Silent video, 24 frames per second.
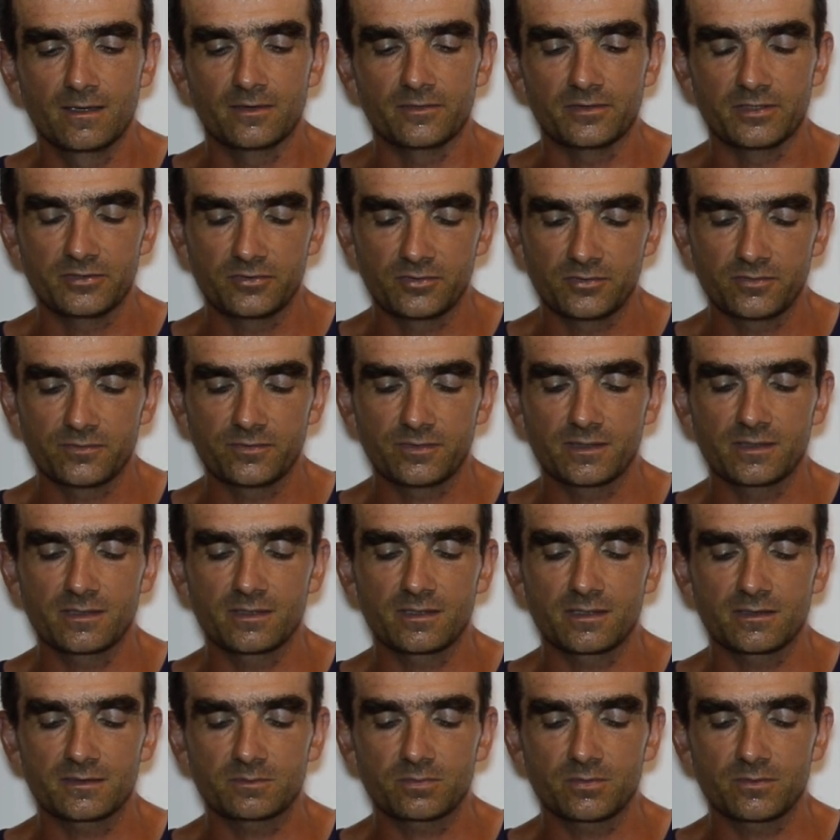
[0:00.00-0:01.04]

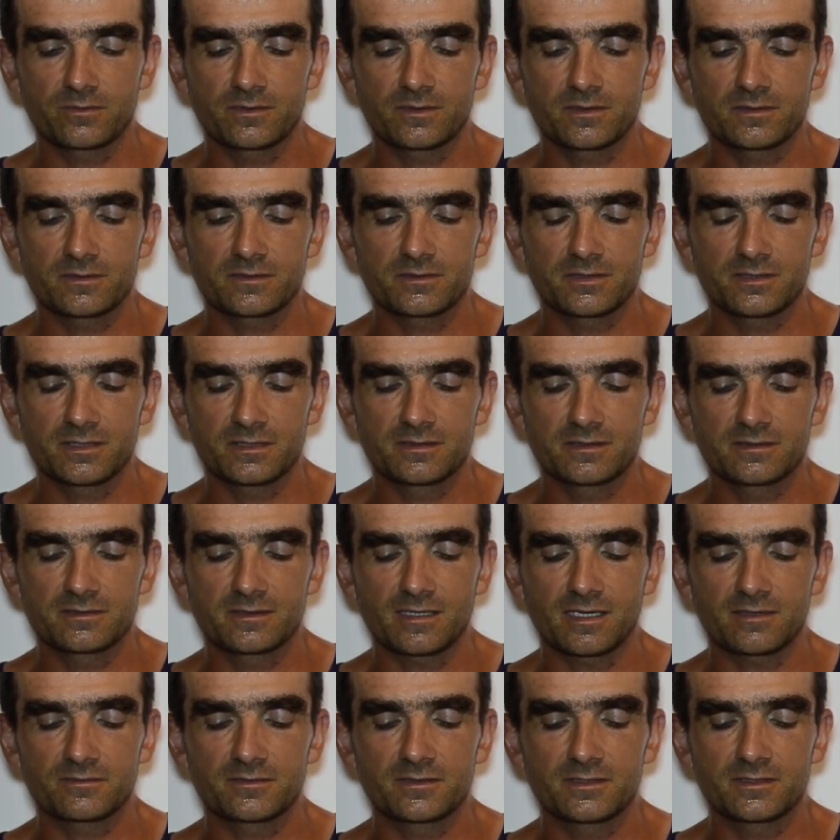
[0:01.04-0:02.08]
Nidruvi, I spoke with her. She had a
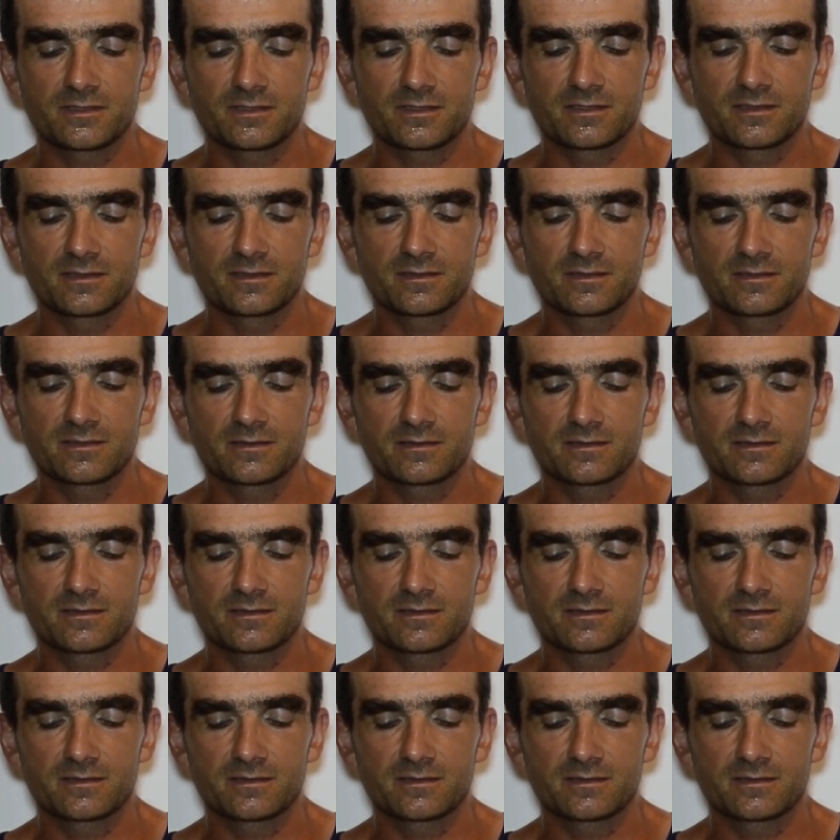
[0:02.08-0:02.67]
tough day.